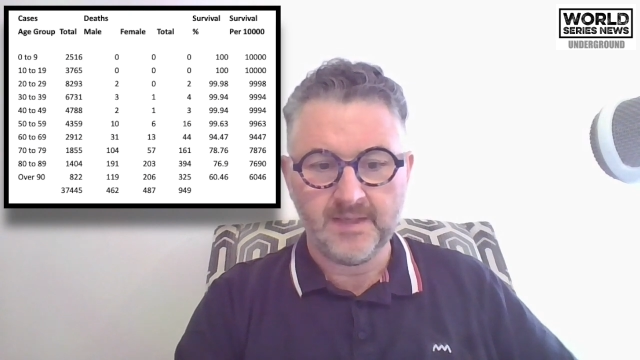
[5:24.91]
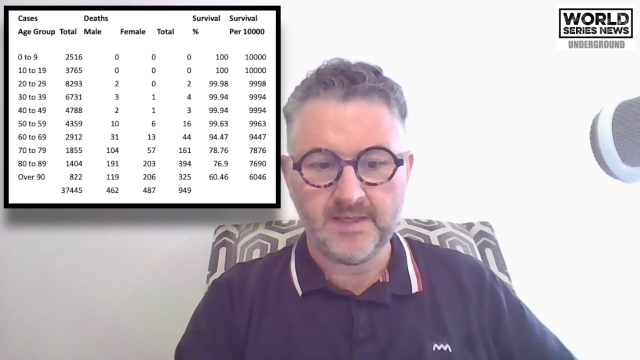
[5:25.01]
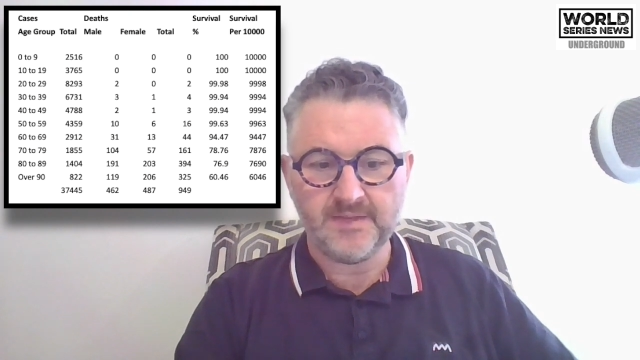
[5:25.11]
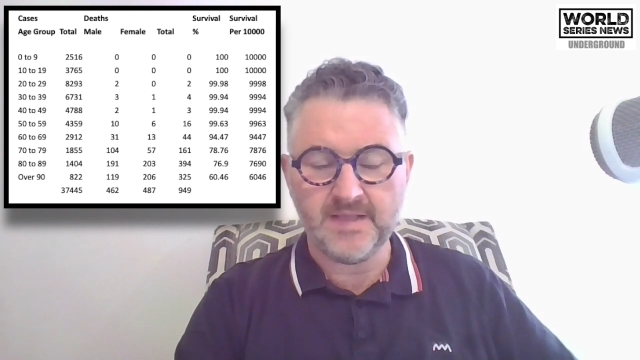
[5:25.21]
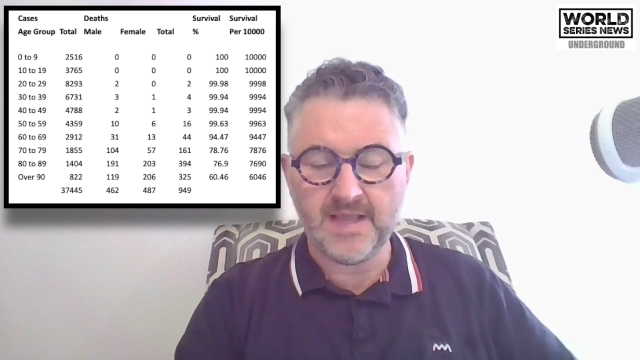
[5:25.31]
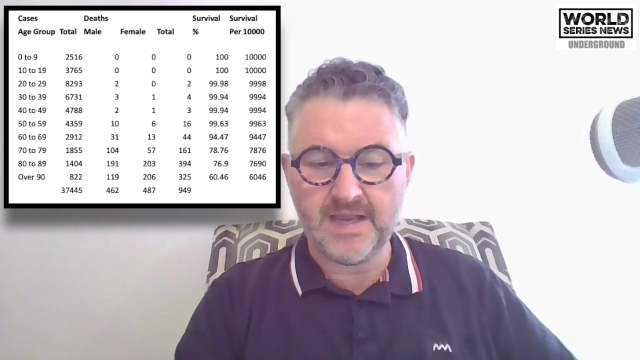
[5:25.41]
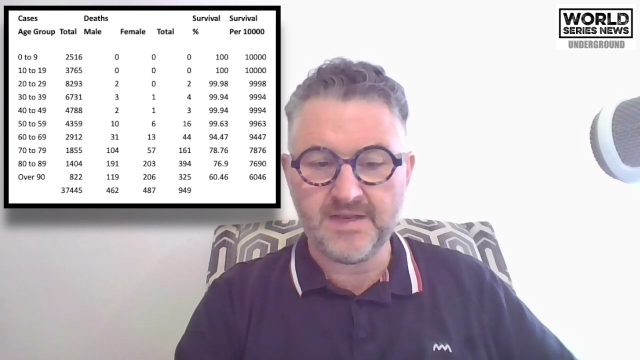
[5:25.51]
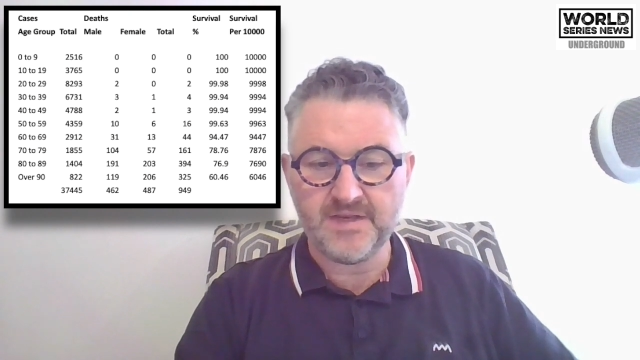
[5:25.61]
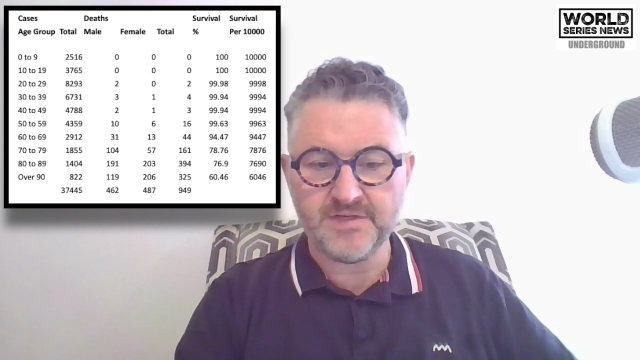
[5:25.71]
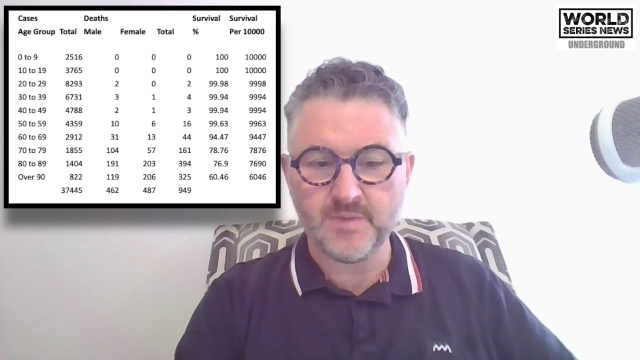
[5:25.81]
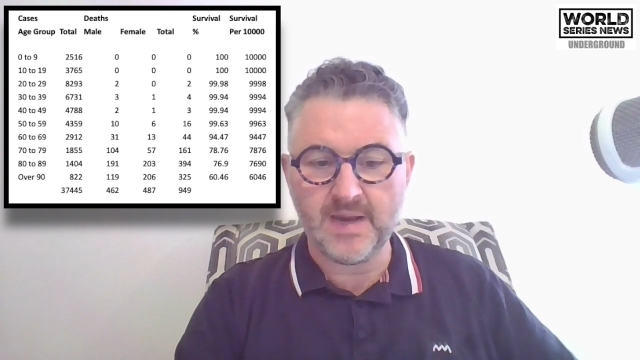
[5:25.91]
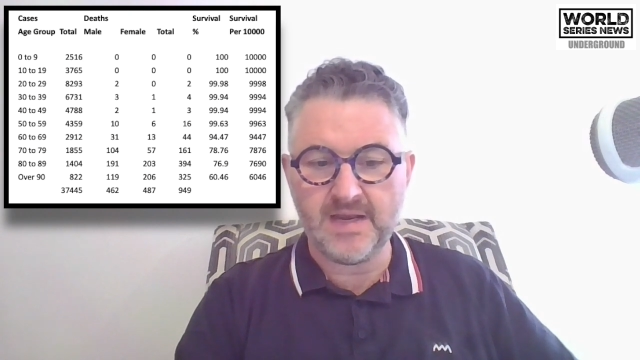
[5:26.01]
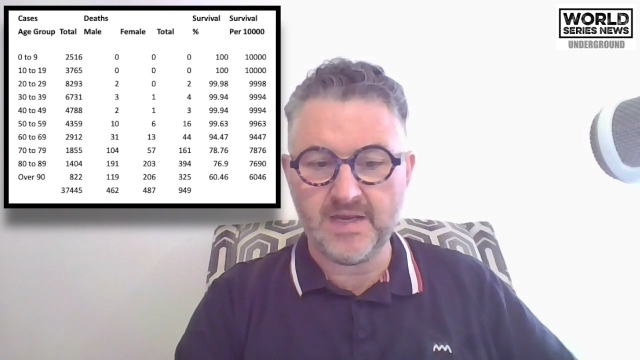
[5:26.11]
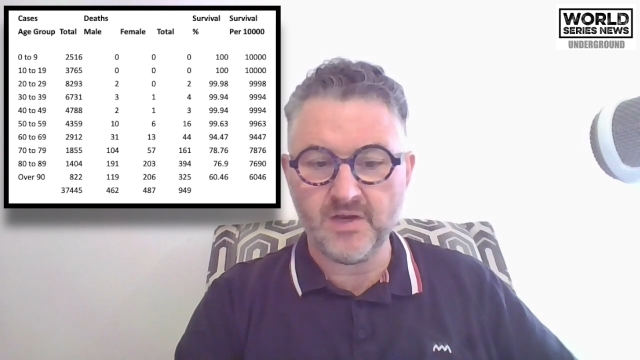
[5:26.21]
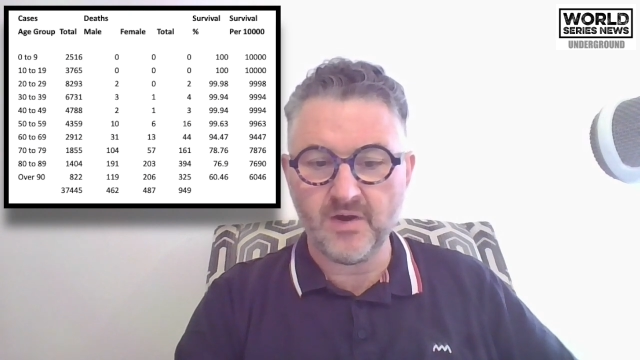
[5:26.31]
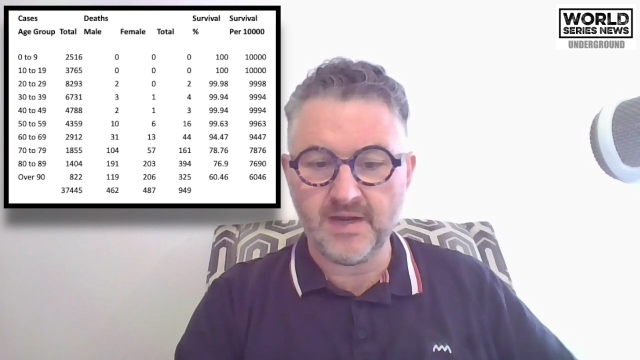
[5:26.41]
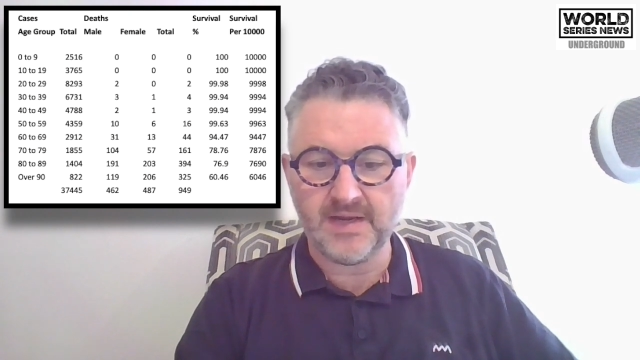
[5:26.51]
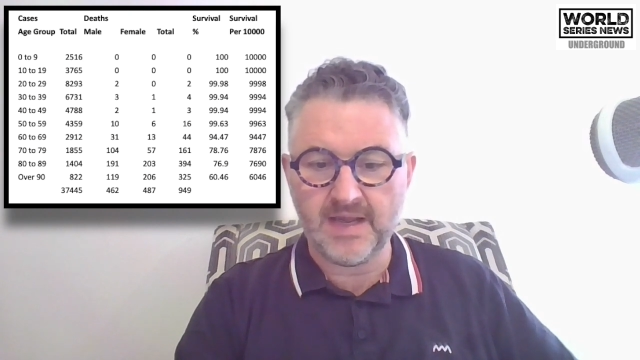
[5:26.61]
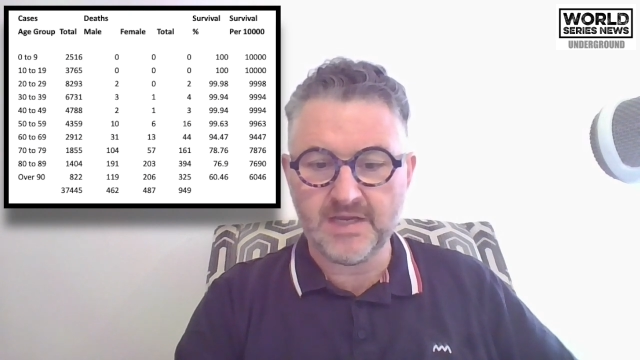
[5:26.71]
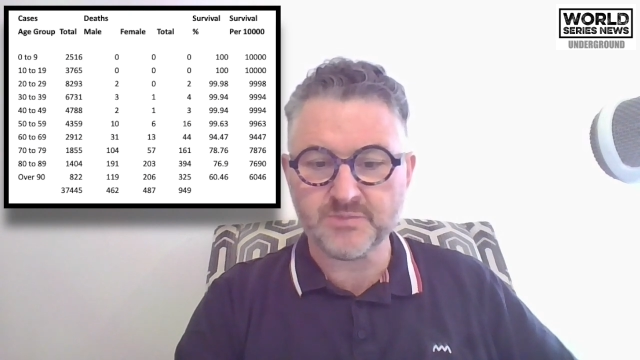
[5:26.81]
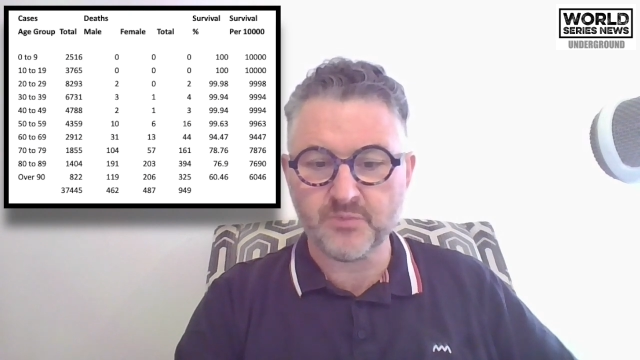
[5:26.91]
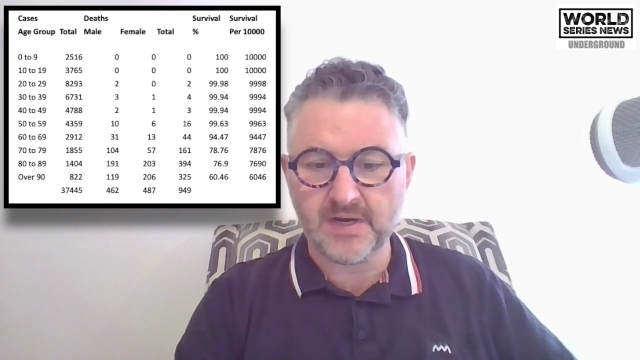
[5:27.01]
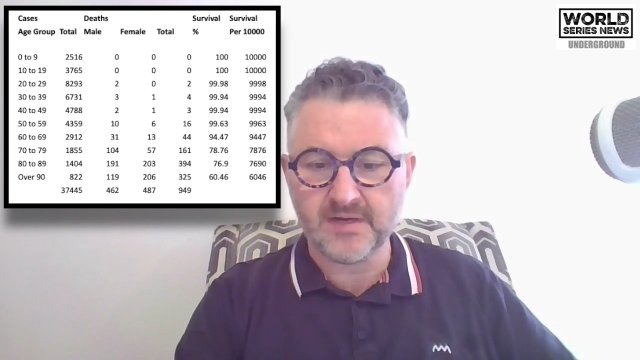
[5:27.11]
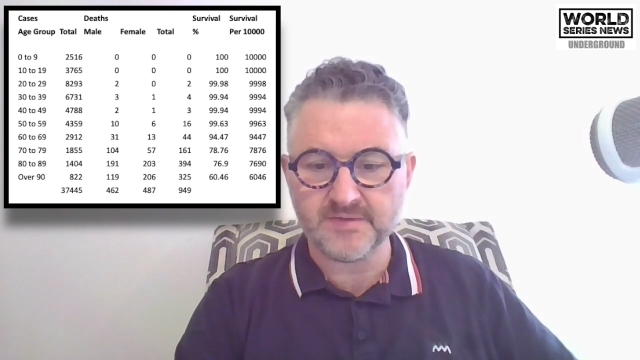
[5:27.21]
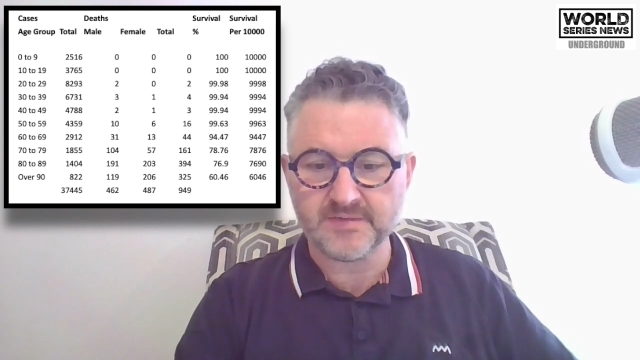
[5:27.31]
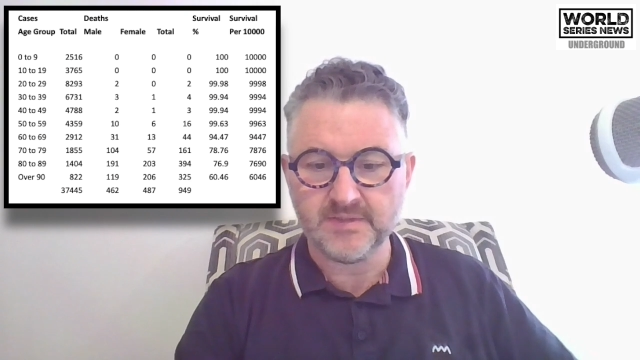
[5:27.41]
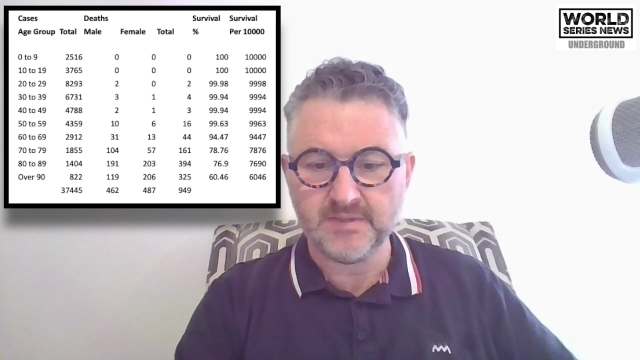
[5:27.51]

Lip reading: In the 80 to 89 age bracket,